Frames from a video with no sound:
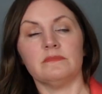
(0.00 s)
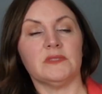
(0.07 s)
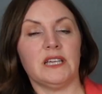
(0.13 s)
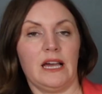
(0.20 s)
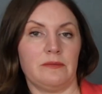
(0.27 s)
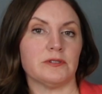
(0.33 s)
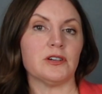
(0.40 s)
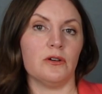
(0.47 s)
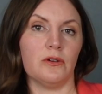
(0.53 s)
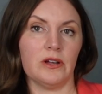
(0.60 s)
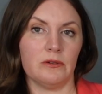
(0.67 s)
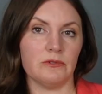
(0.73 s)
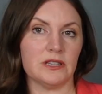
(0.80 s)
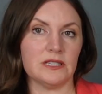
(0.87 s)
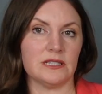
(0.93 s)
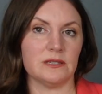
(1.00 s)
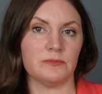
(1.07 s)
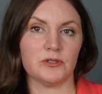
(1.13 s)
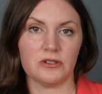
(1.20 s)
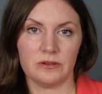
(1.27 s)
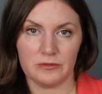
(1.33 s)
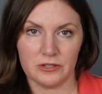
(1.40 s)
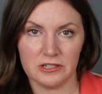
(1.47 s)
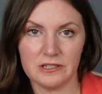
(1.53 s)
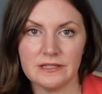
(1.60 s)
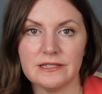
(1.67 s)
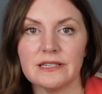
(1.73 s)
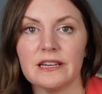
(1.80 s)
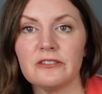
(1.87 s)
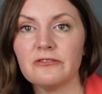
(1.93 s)
kept going with the subscription
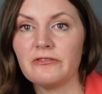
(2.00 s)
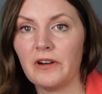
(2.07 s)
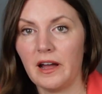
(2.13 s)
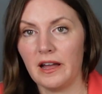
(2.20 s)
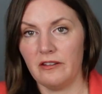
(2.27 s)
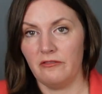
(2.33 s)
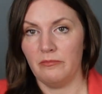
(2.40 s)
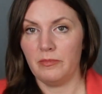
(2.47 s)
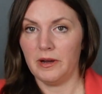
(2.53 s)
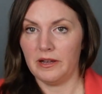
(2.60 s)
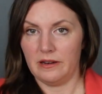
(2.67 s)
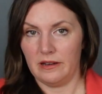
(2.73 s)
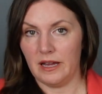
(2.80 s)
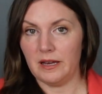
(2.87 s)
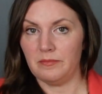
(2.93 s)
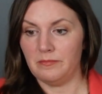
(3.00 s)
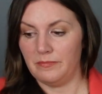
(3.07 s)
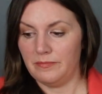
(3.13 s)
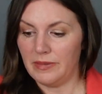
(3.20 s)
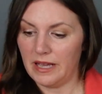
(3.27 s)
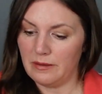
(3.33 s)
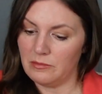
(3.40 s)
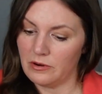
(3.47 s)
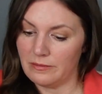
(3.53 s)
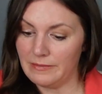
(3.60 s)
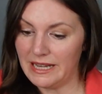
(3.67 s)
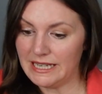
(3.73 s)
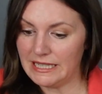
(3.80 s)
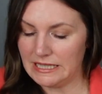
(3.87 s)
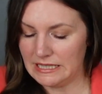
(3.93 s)
instead of 5, but I'd pay more
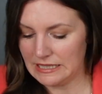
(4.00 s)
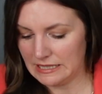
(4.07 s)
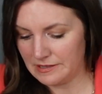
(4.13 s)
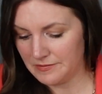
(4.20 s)
minis.